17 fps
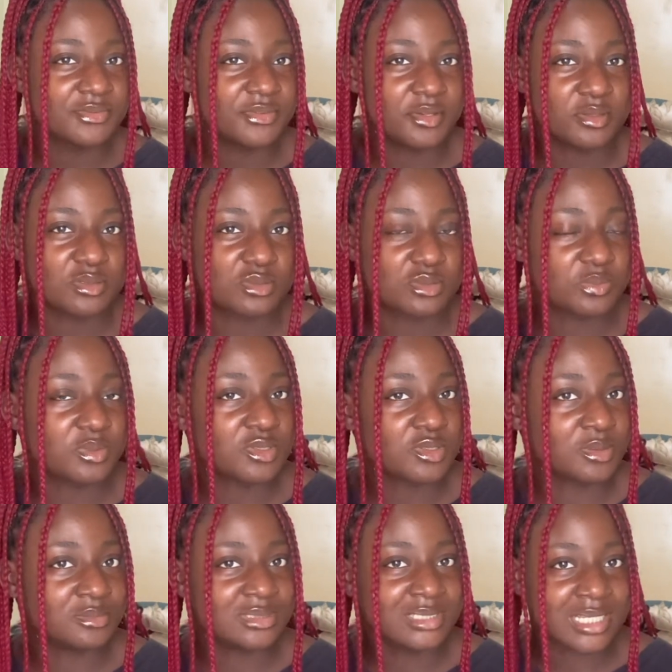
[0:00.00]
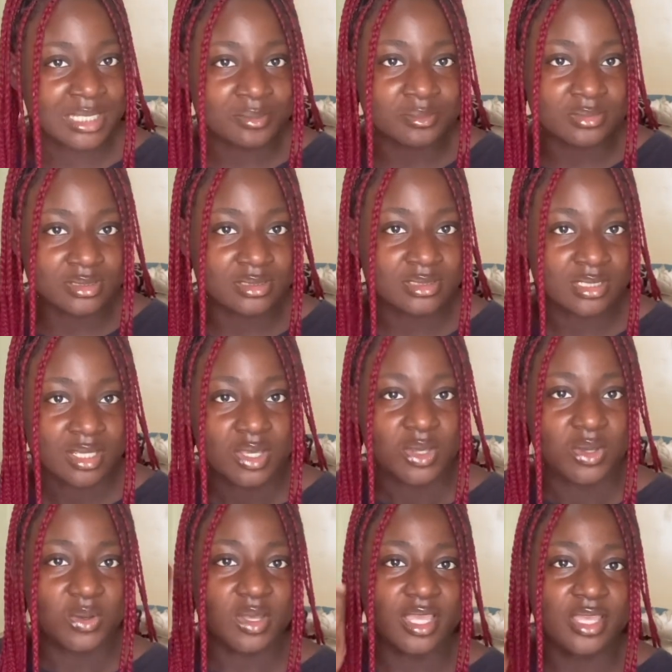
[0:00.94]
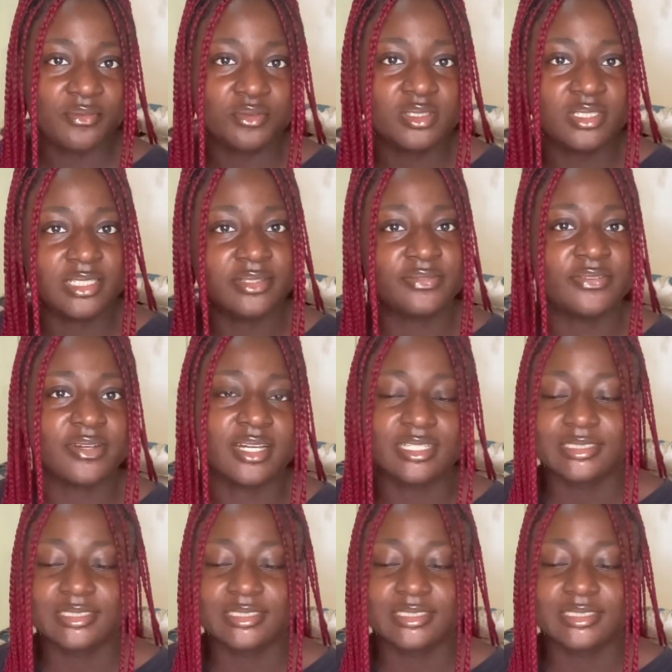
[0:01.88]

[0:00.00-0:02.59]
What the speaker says: very stupid sometimes. Even if